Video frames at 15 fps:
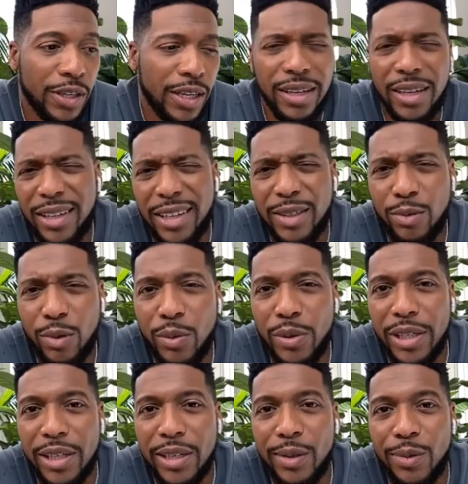And I think that's what
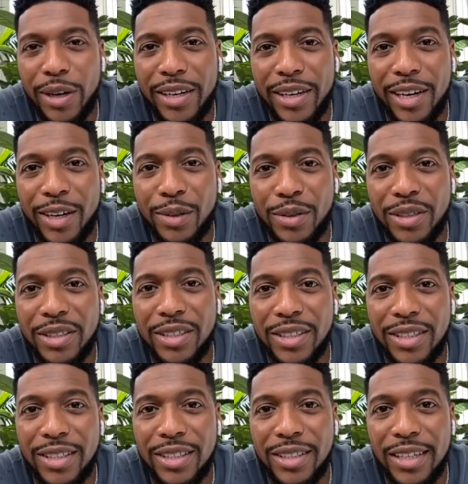we need right now, is
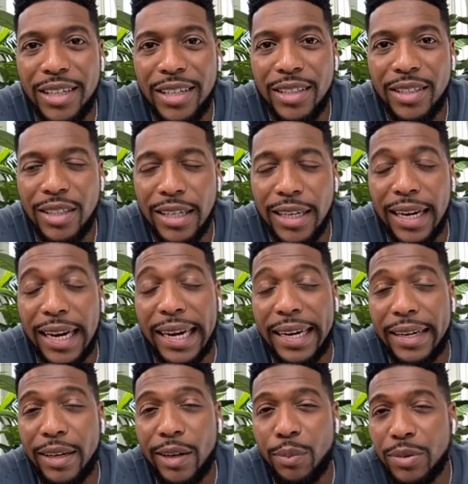just to
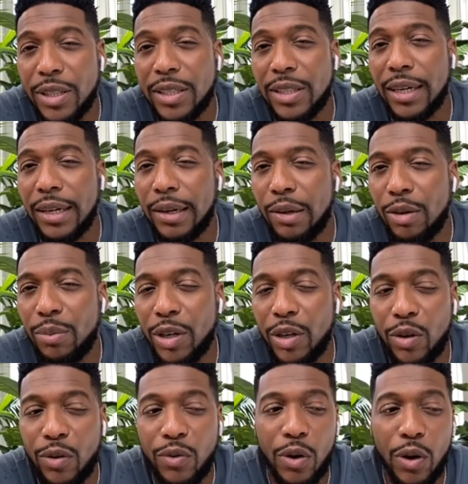lighten up just a little
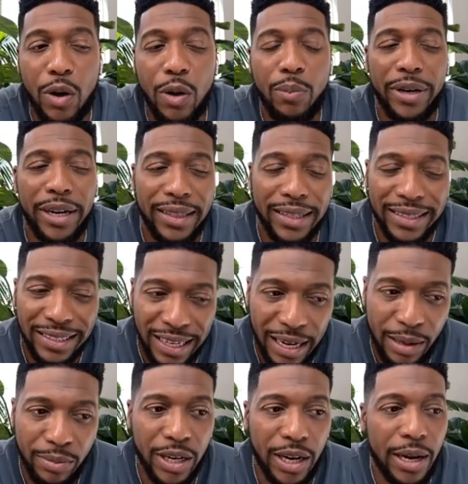bit overall. But at the
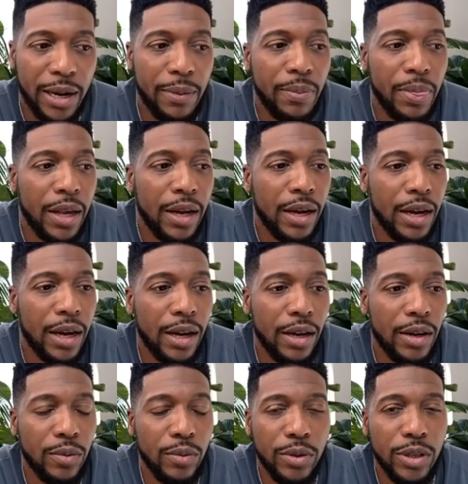same time,
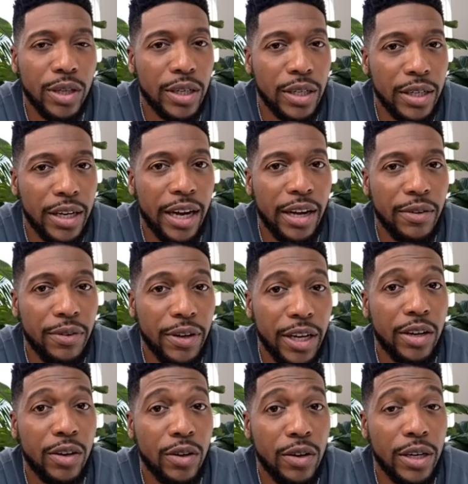we're going to dive
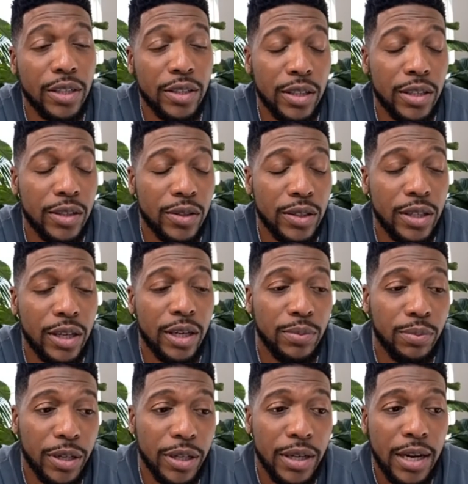head on into those
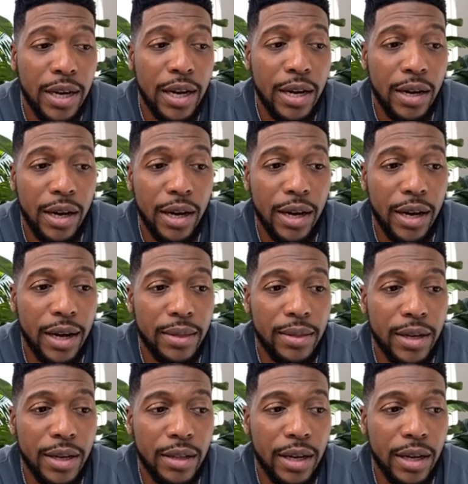things. But I
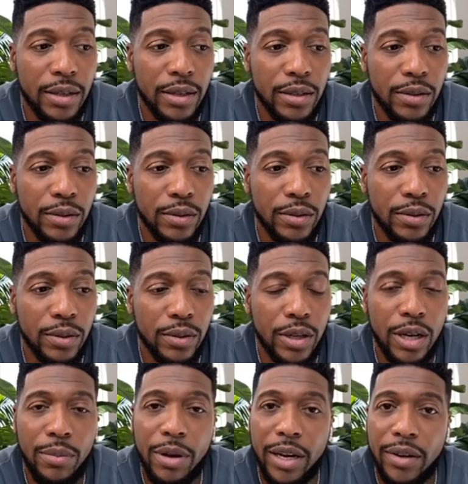think that you'll
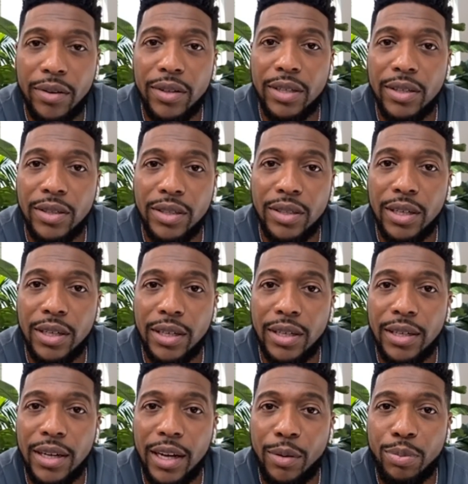come out of these
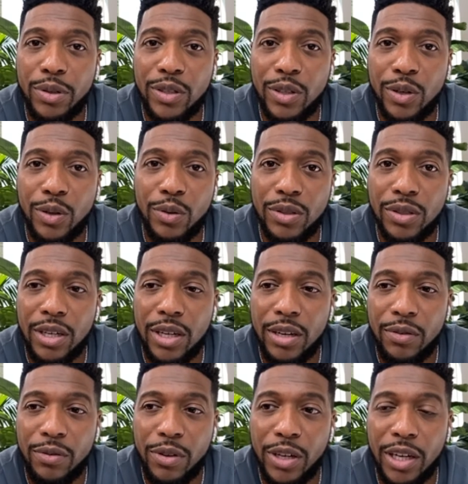episodes
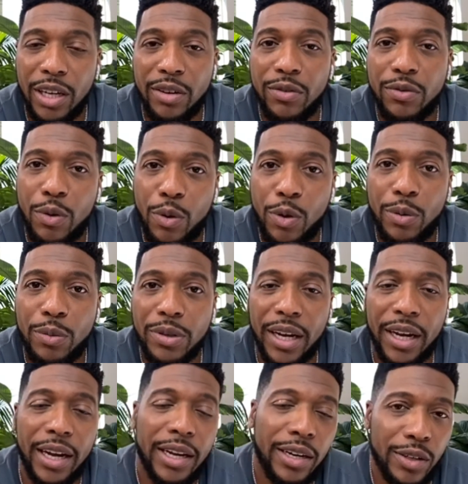feeling
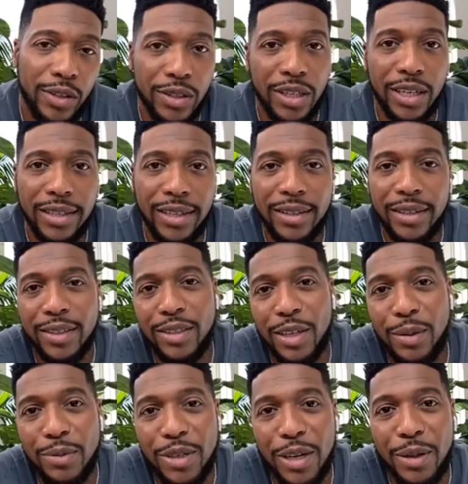informed and entertained at the
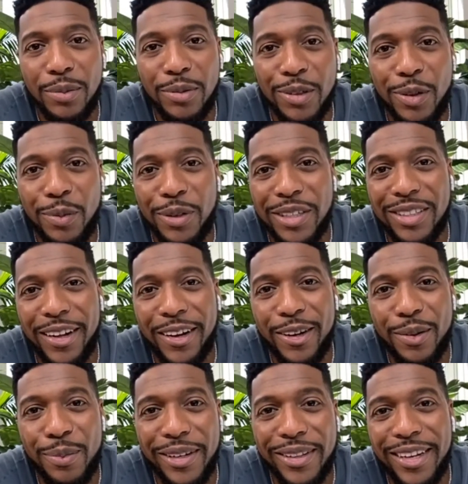same time. So I'm
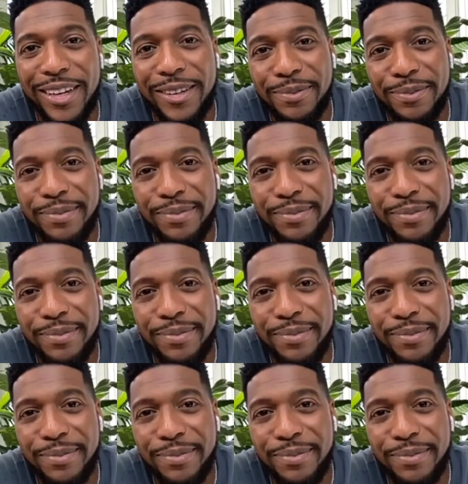excited about that.